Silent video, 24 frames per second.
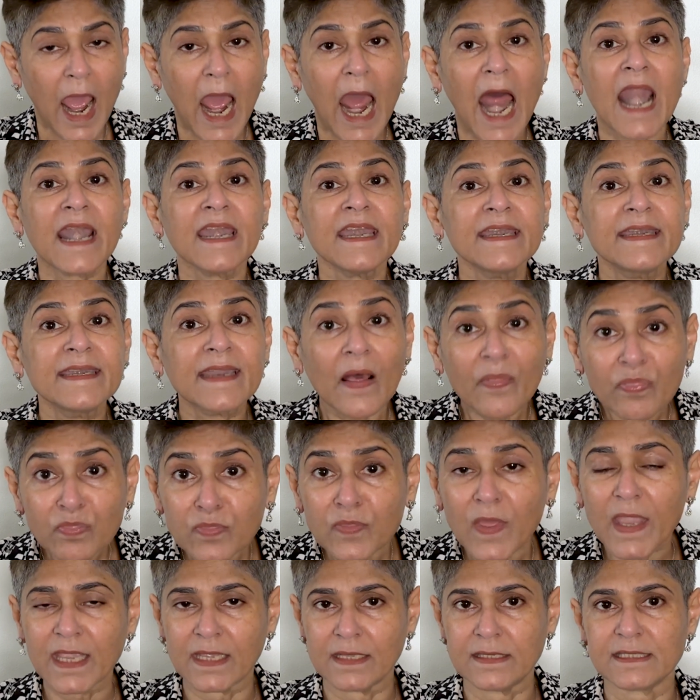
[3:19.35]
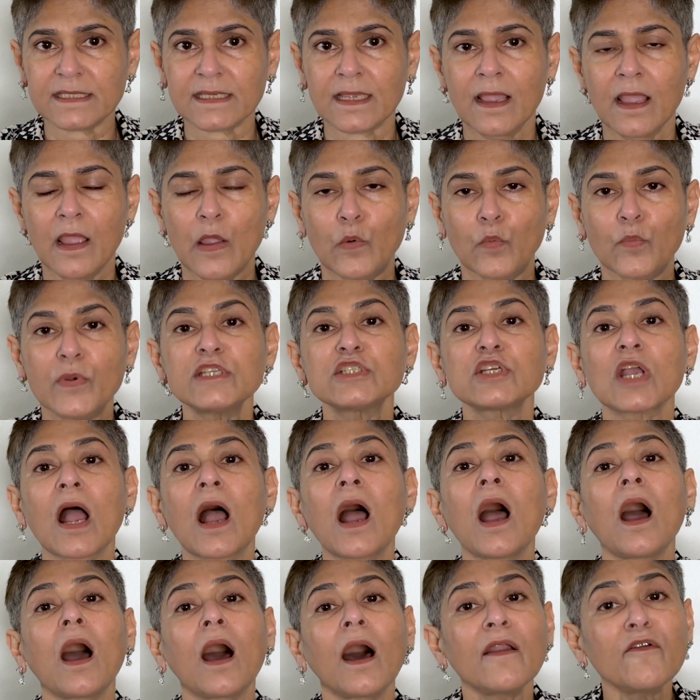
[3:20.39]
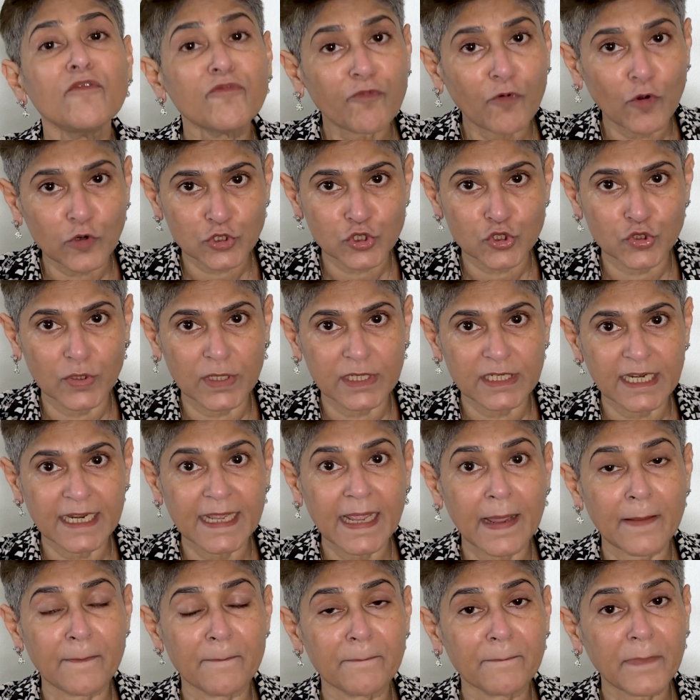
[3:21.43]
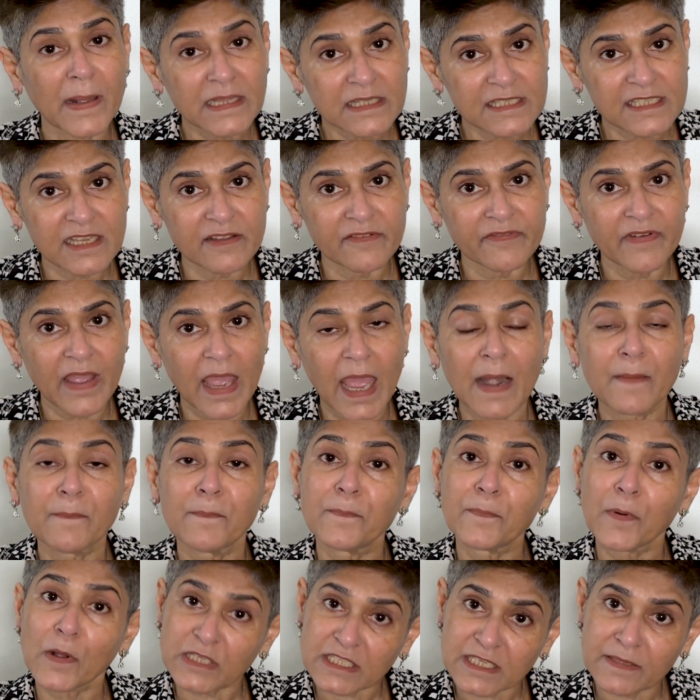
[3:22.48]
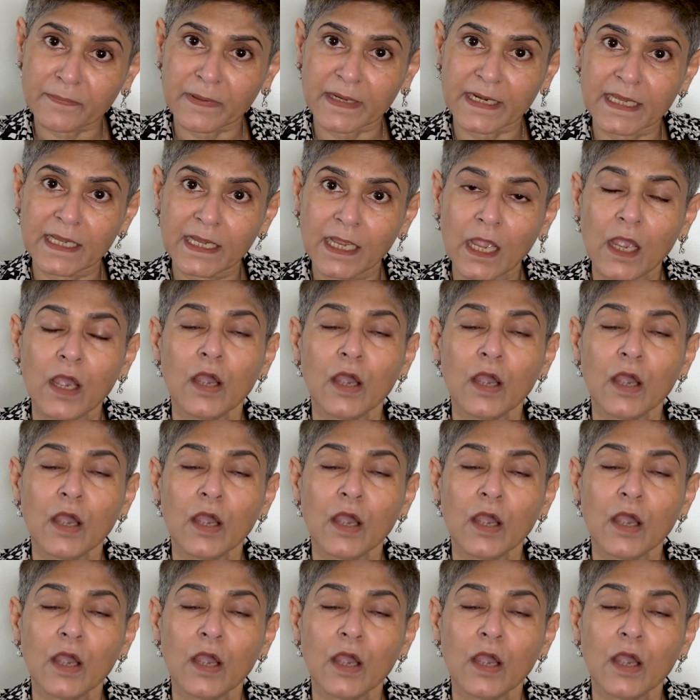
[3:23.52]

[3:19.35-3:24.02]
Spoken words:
and done things which are unfortunately impulsive and possibly